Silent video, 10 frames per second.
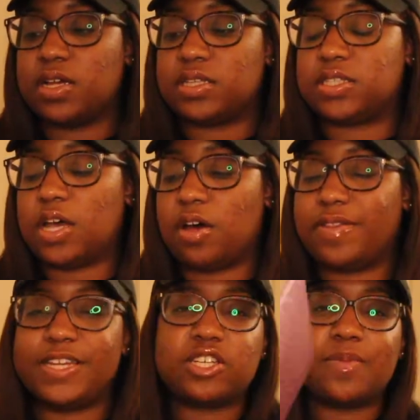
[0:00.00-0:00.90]
So
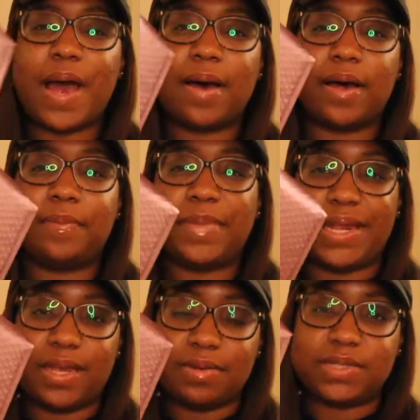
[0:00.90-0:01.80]
these are about a
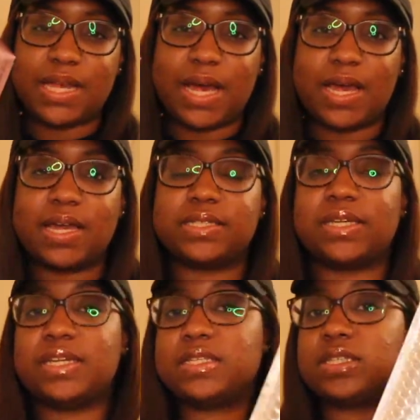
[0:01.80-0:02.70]
medium size
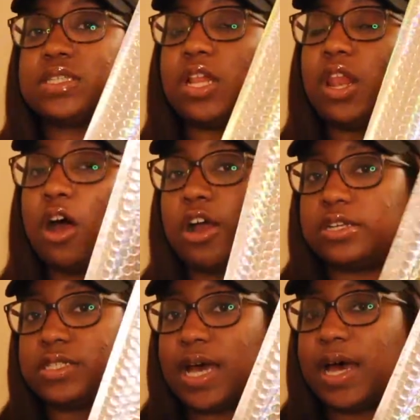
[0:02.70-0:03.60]
and this is a
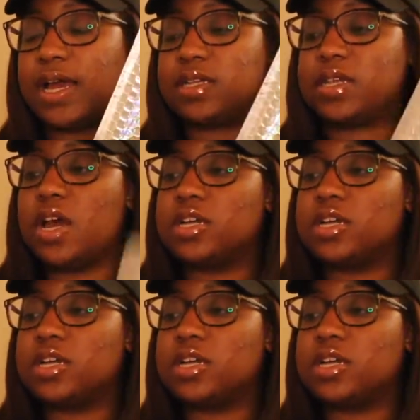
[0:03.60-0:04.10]
large size.